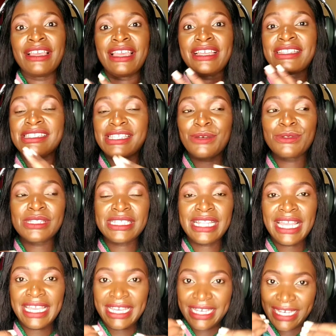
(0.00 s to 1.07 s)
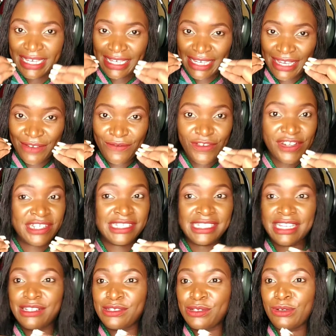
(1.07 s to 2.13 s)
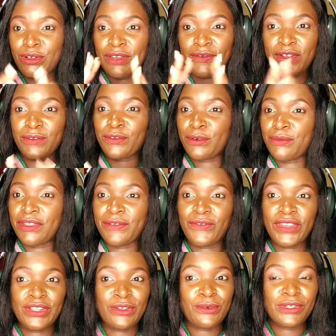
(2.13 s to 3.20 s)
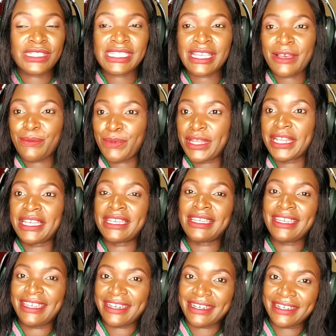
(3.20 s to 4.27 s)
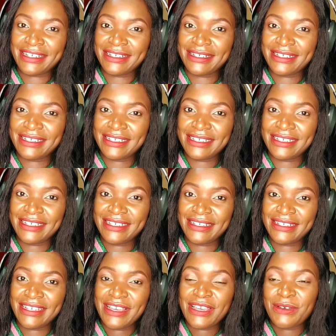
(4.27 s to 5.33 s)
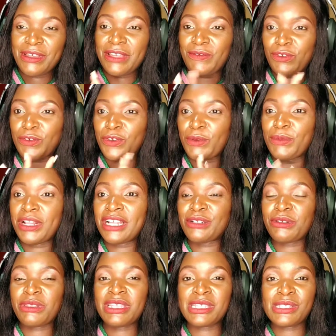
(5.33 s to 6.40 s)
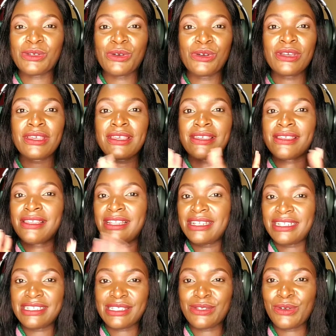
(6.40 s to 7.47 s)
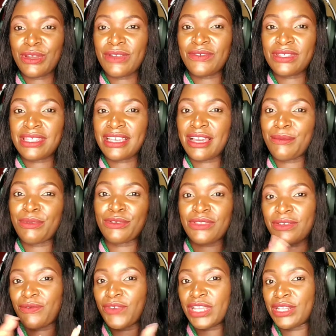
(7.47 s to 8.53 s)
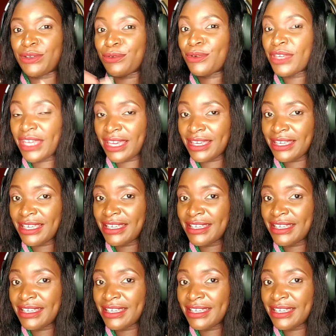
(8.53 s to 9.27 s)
It sounds like a very sad song, even from the video. What's happening here? If you're familiar with this song, let us know everything about the video, okay?